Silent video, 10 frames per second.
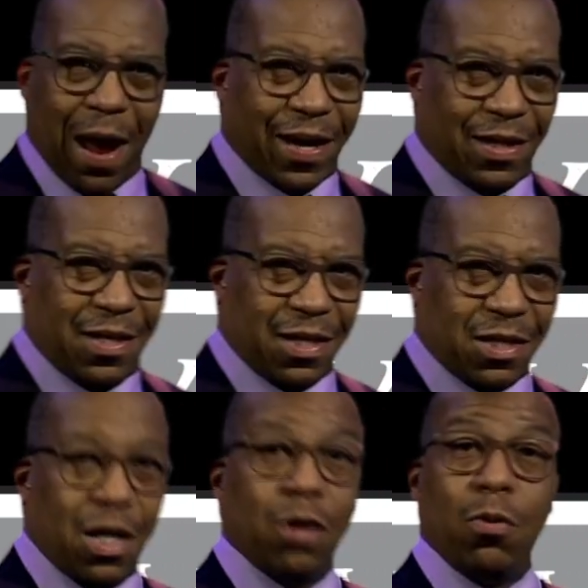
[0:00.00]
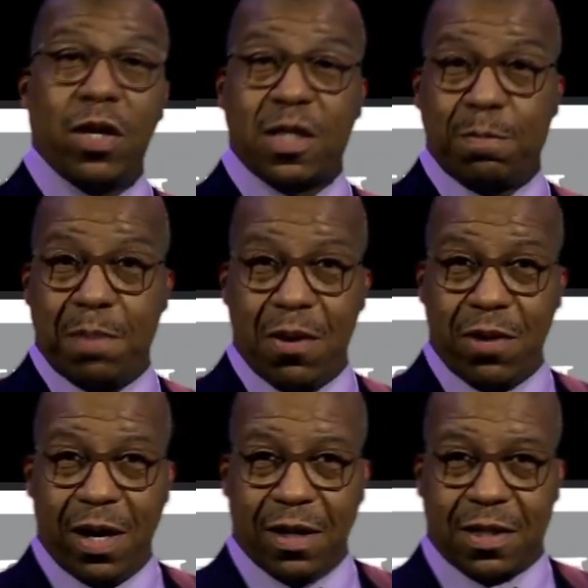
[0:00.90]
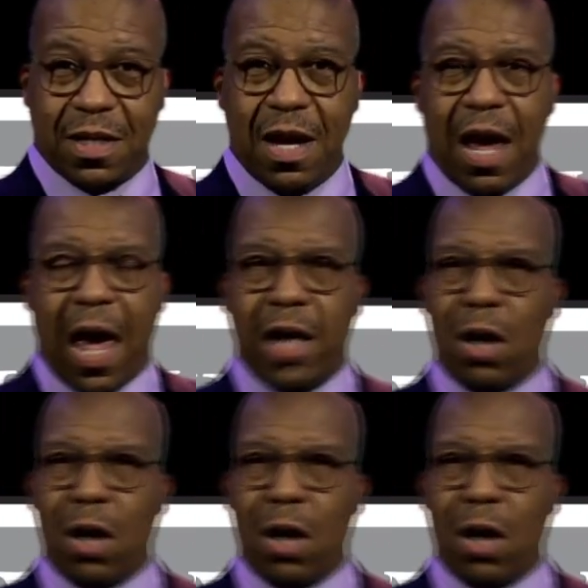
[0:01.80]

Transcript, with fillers: practice, through experience,